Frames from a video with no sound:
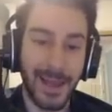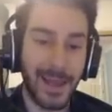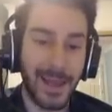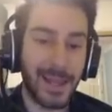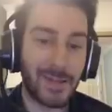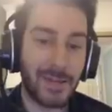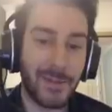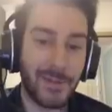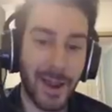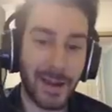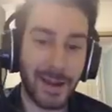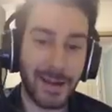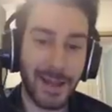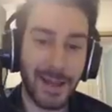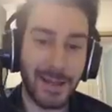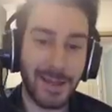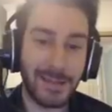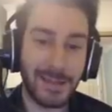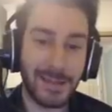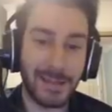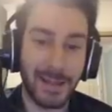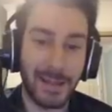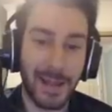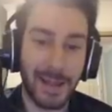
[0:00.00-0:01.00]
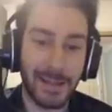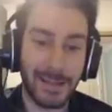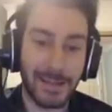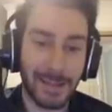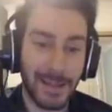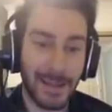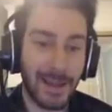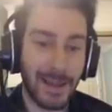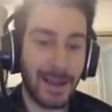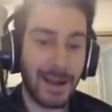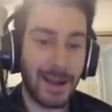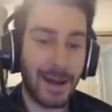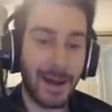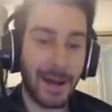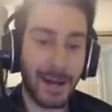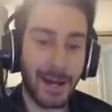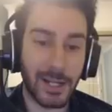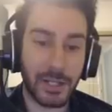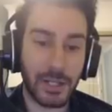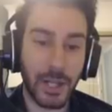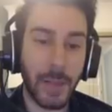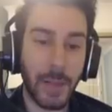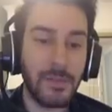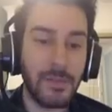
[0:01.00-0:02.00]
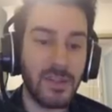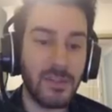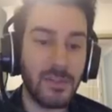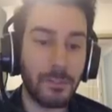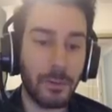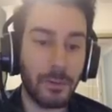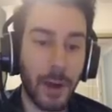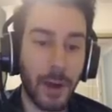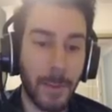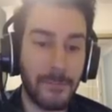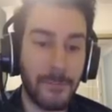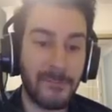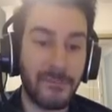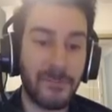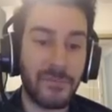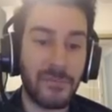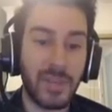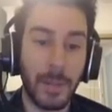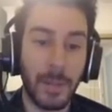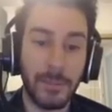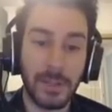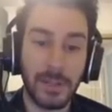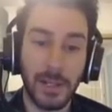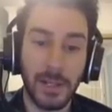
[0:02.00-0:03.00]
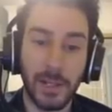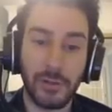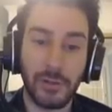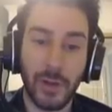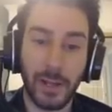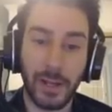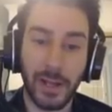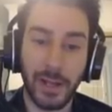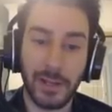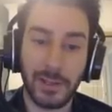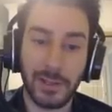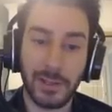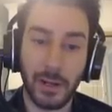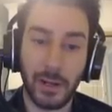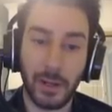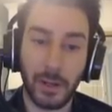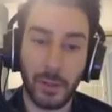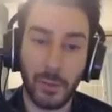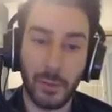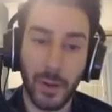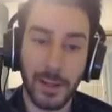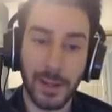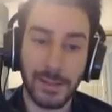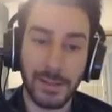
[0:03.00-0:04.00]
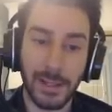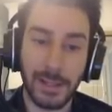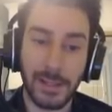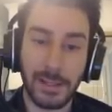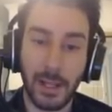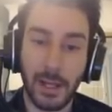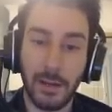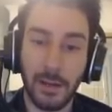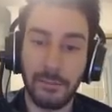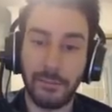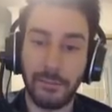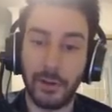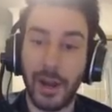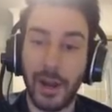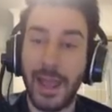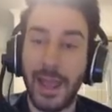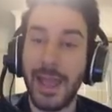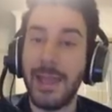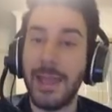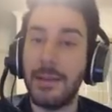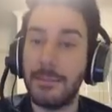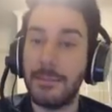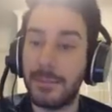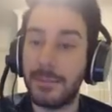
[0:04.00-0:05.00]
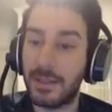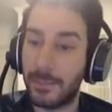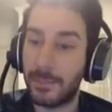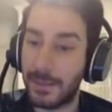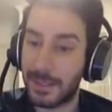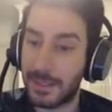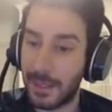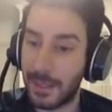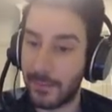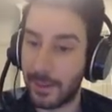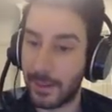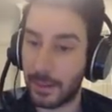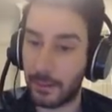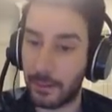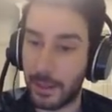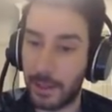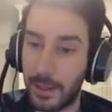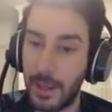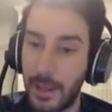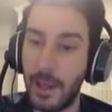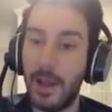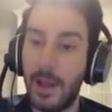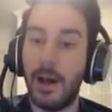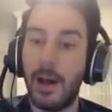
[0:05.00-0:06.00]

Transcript: Dragon haste is nice. Shapeshift prep, 10% of Dragon Age starter quest is good for him specifically.